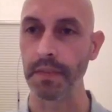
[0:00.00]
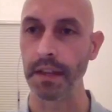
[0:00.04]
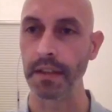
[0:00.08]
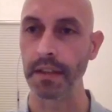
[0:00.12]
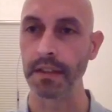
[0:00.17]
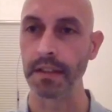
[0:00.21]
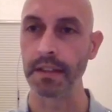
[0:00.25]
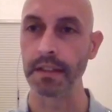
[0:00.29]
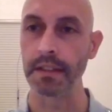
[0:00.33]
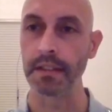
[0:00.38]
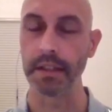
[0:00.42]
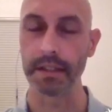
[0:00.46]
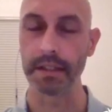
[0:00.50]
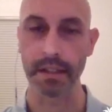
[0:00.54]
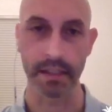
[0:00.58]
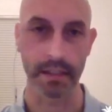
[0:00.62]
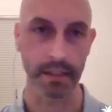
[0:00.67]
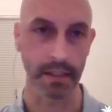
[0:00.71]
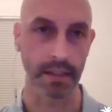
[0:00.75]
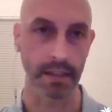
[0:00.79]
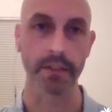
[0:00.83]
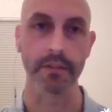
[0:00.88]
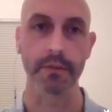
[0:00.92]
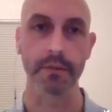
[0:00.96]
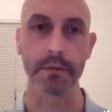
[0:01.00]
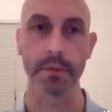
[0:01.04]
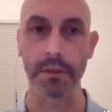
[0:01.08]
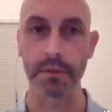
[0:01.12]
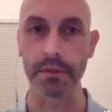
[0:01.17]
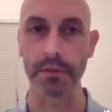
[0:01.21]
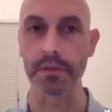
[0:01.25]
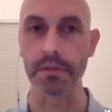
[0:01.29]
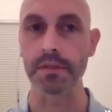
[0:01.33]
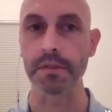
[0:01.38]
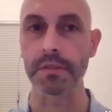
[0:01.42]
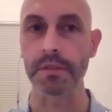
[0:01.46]
And then again, like everybody
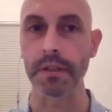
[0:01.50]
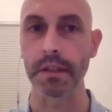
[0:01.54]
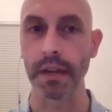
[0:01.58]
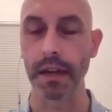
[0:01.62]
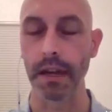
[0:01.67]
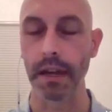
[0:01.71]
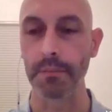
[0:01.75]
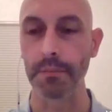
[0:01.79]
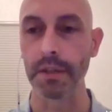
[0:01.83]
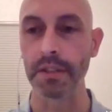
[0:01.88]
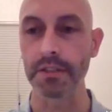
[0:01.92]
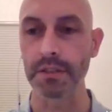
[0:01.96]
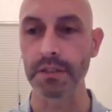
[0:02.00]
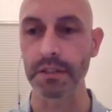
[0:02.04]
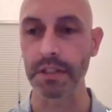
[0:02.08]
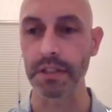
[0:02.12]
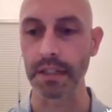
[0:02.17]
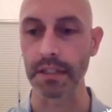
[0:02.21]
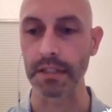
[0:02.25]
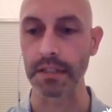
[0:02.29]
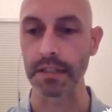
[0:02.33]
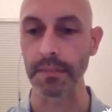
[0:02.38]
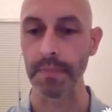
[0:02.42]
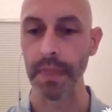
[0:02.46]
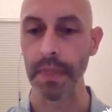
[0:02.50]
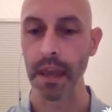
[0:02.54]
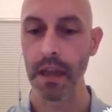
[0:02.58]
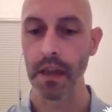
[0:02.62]
was mentioning, is that